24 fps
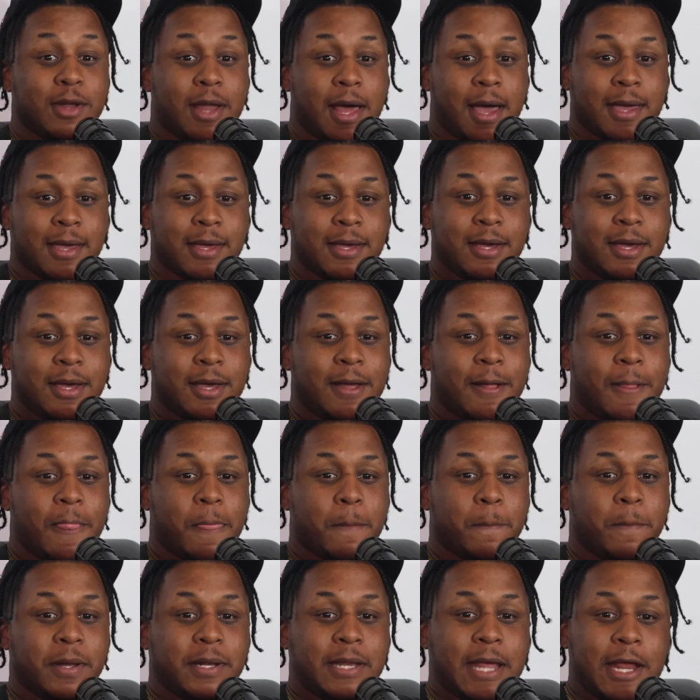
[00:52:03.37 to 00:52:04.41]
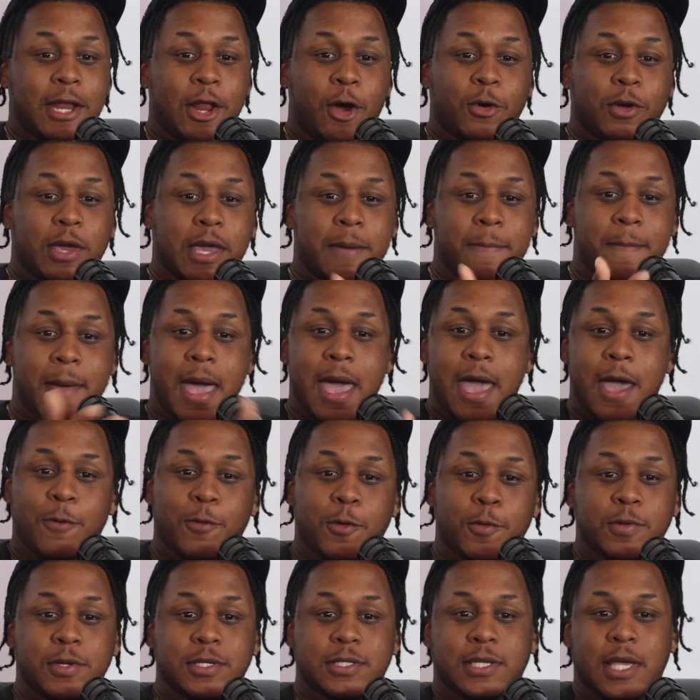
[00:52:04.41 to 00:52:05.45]
like but they don't get mad
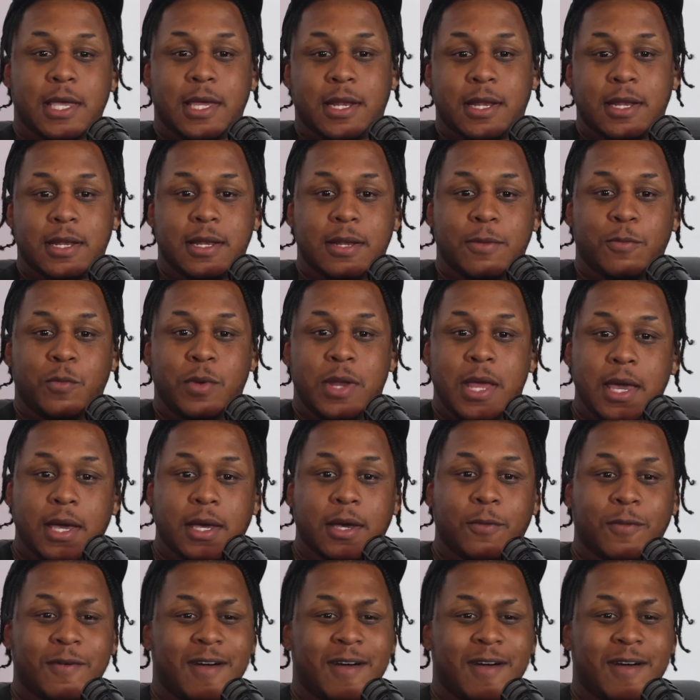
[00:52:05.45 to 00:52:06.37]
when we say the nigga.